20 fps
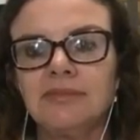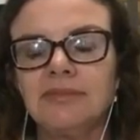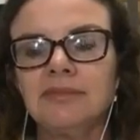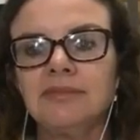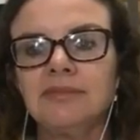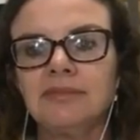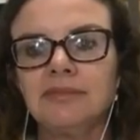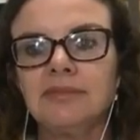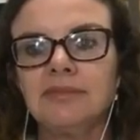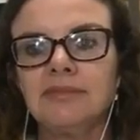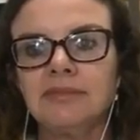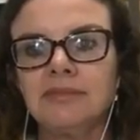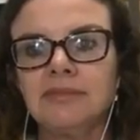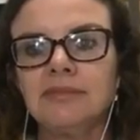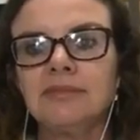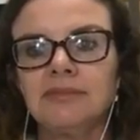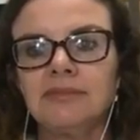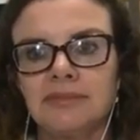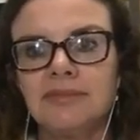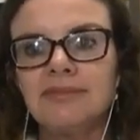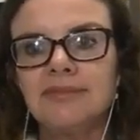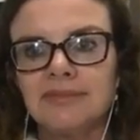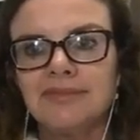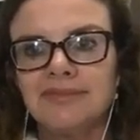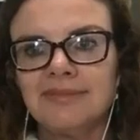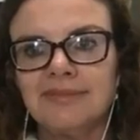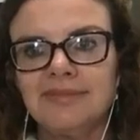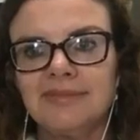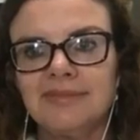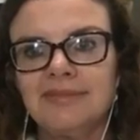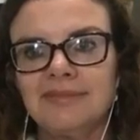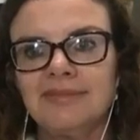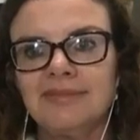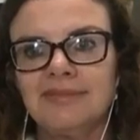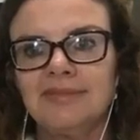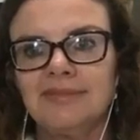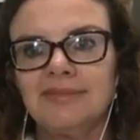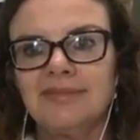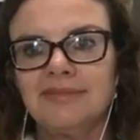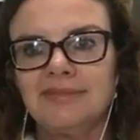
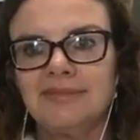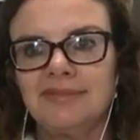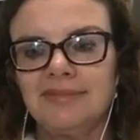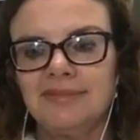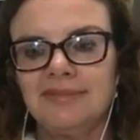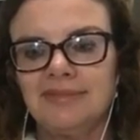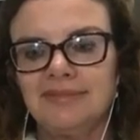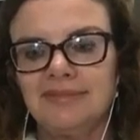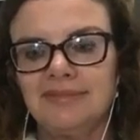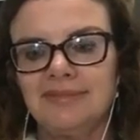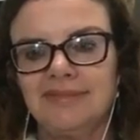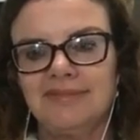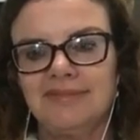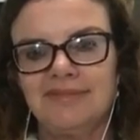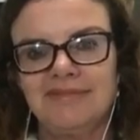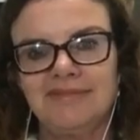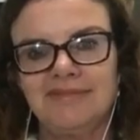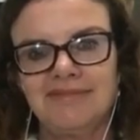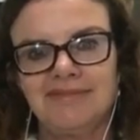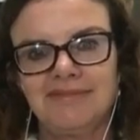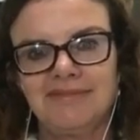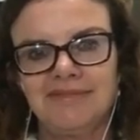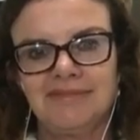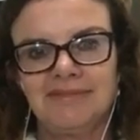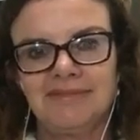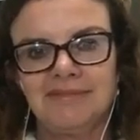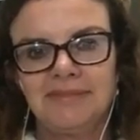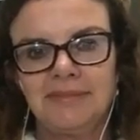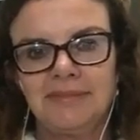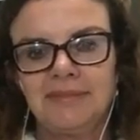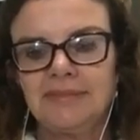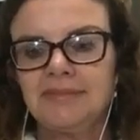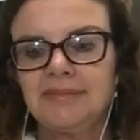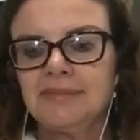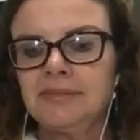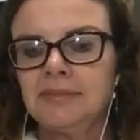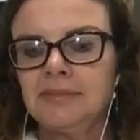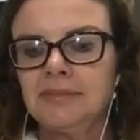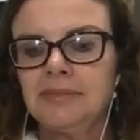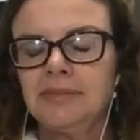
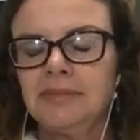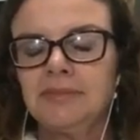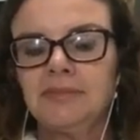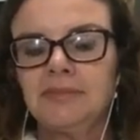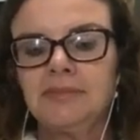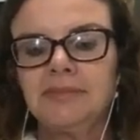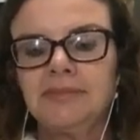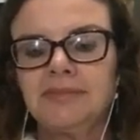(not speaking)